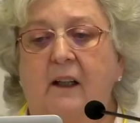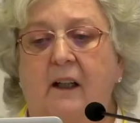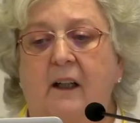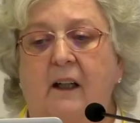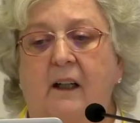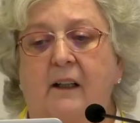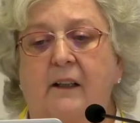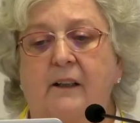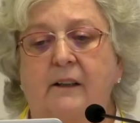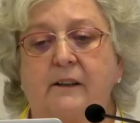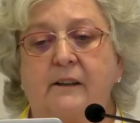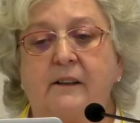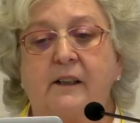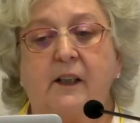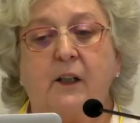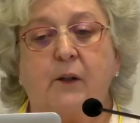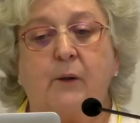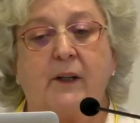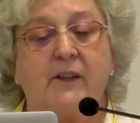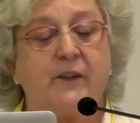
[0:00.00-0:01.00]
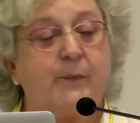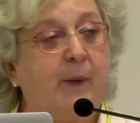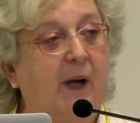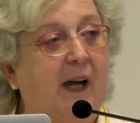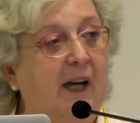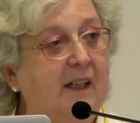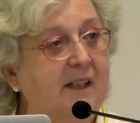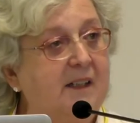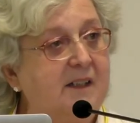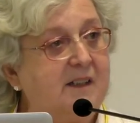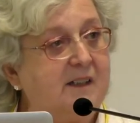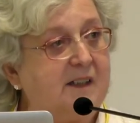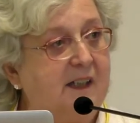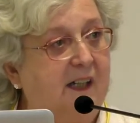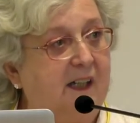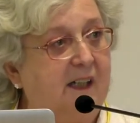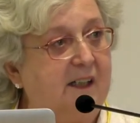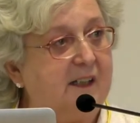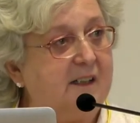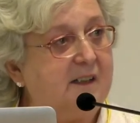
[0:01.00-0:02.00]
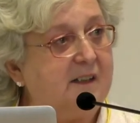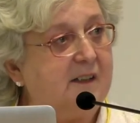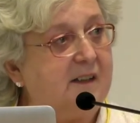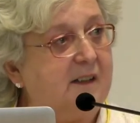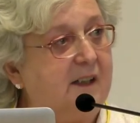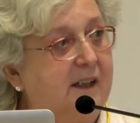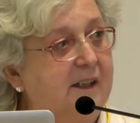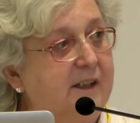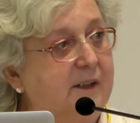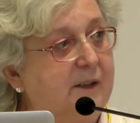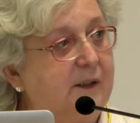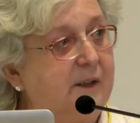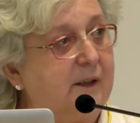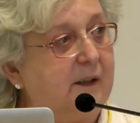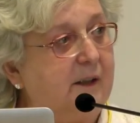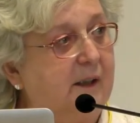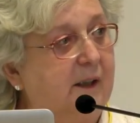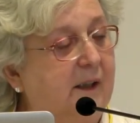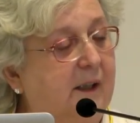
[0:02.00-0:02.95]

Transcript: TOS Pakistan is another